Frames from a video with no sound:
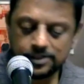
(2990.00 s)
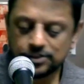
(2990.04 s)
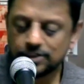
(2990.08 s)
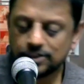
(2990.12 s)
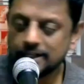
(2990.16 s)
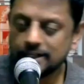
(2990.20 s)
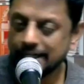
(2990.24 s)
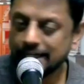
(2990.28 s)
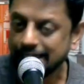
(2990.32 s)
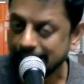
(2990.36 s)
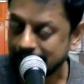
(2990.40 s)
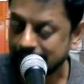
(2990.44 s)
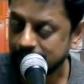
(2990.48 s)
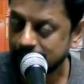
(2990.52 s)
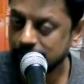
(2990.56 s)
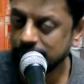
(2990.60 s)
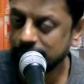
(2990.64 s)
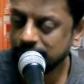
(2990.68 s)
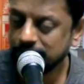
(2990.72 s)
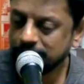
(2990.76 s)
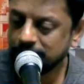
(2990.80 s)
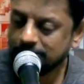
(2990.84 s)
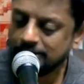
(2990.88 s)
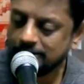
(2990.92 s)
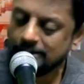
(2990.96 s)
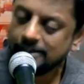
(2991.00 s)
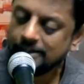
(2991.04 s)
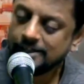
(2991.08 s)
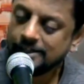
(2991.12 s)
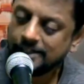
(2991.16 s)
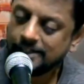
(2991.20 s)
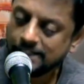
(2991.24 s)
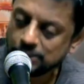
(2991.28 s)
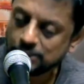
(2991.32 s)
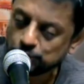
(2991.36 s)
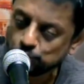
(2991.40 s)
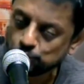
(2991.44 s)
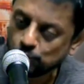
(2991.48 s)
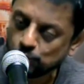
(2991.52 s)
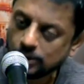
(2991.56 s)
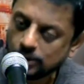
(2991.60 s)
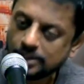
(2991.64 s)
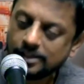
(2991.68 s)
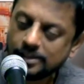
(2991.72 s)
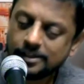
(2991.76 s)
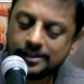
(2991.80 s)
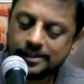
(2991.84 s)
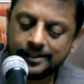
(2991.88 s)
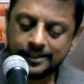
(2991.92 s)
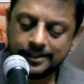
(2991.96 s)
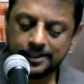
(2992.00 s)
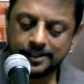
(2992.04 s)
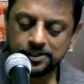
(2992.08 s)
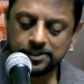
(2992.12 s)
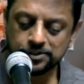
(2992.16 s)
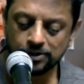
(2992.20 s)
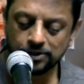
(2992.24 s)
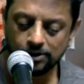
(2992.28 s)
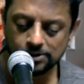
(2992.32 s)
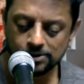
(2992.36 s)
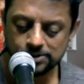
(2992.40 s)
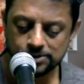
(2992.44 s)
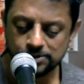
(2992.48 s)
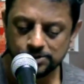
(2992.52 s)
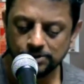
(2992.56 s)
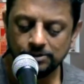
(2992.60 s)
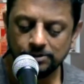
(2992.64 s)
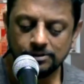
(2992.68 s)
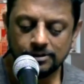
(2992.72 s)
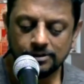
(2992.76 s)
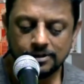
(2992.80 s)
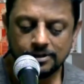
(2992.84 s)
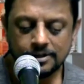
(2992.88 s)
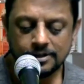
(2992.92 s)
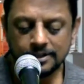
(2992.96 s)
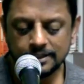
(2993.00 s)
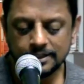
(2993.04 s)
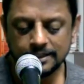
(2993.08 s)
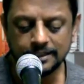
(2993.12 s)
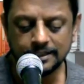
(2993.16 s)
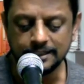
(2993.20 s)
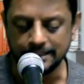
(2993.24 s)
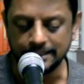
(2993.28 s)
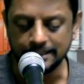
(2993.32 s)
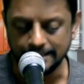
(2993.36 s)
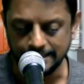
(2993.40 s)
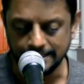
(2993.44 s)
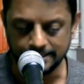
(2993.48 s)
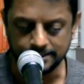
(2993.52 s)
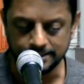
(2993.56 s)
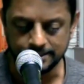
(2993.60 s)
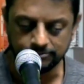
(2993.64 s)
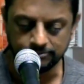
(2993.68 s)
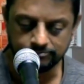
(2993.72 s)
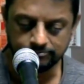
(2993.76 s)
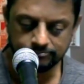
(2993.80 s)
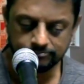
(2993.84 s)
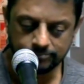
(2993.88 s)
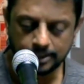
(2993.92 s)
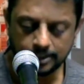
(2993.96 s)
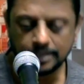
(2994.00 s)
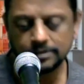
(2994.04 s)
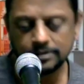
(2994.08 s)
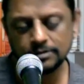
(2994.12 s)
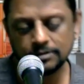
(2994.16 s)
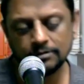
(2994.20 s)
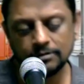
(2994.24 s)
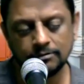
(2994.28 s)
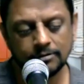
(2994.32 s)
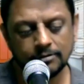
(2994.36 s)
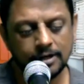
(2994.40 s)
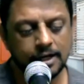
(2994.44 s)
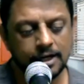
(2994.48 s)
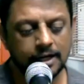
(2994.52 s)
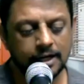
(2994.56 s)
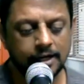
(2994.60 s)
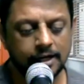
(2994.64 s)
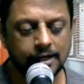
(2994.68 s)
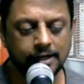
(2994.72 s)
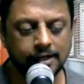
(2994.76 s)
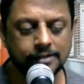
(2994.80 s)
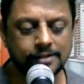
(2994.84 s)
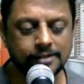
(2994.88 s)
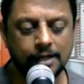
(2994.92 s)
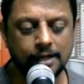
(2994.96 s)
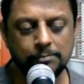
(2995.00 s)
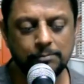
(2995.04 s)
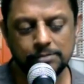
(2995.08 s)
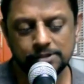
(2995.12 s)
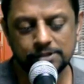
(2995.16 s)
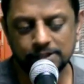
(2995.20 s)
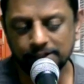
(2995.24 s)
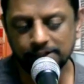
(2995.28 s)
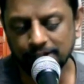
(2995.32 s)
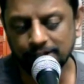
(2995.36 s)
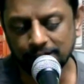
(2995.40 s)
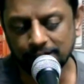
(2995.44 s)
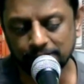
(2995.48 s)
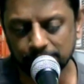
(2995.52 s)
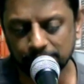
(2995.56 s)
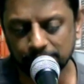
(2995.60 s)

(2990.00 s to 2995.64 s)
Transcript: creative, his word is also creative. Okay, so examples are there.